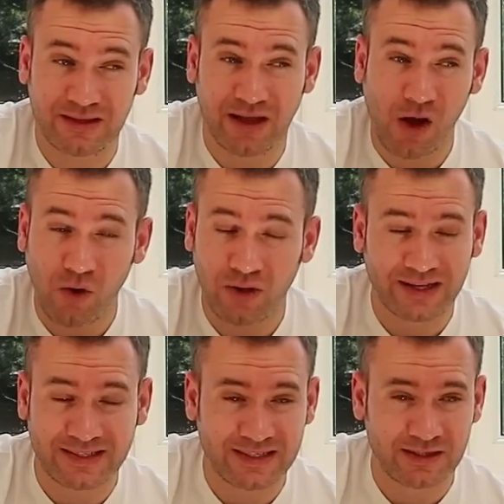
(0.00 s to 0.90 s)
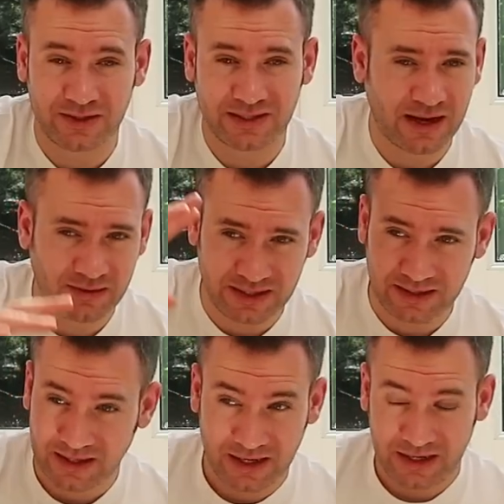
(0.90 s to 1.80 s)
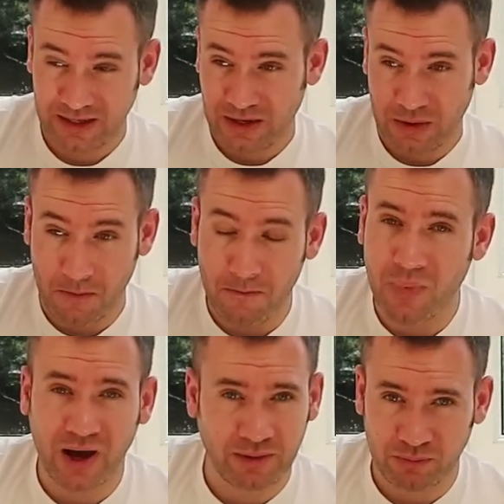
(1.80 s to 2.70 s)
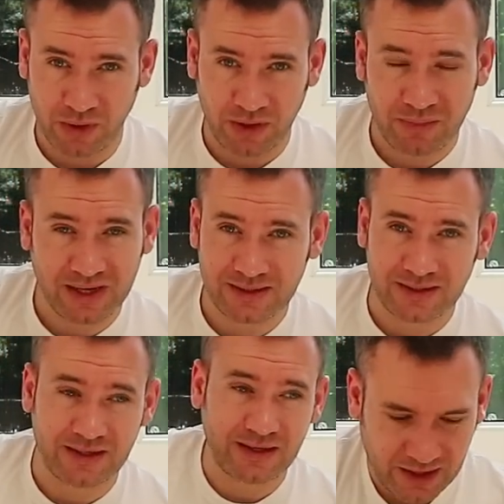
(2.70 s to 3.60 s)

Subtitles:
the whole idea just sounded mind-blowing, basically.